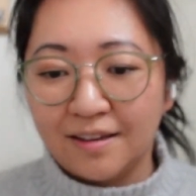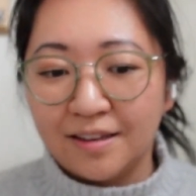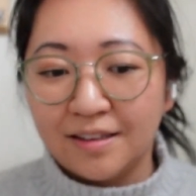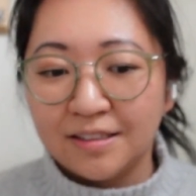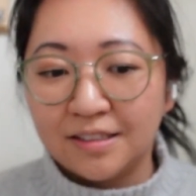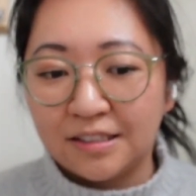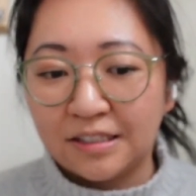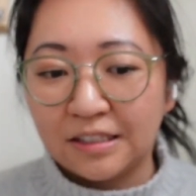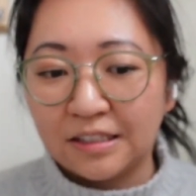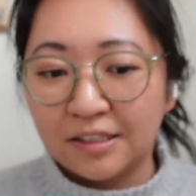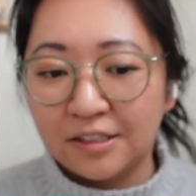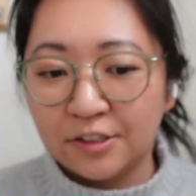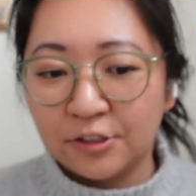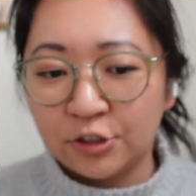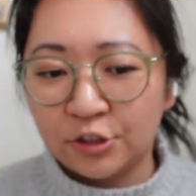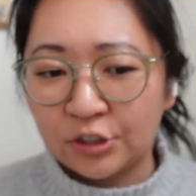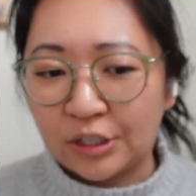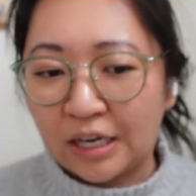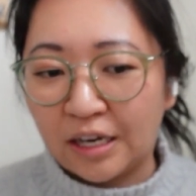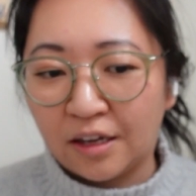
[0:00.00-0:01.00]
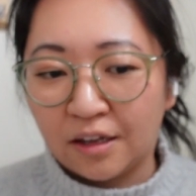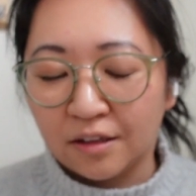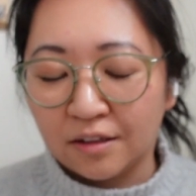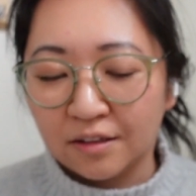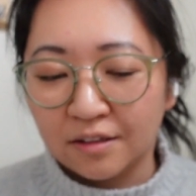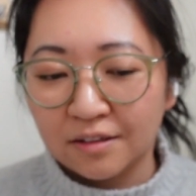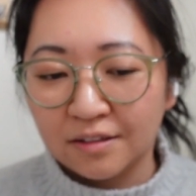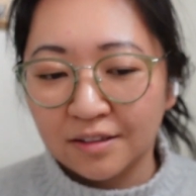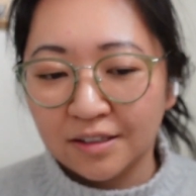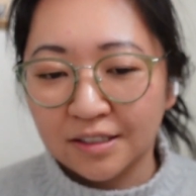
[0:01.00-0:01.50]
still in the
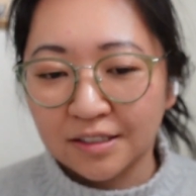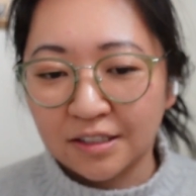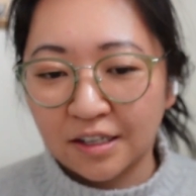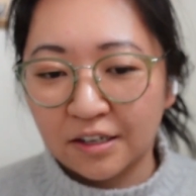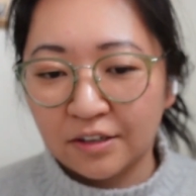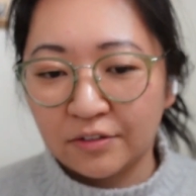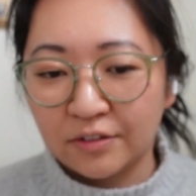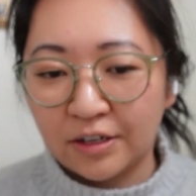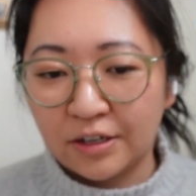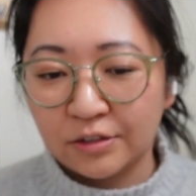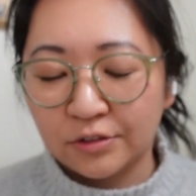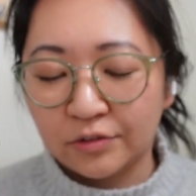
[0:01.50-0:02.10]
shell is kind of how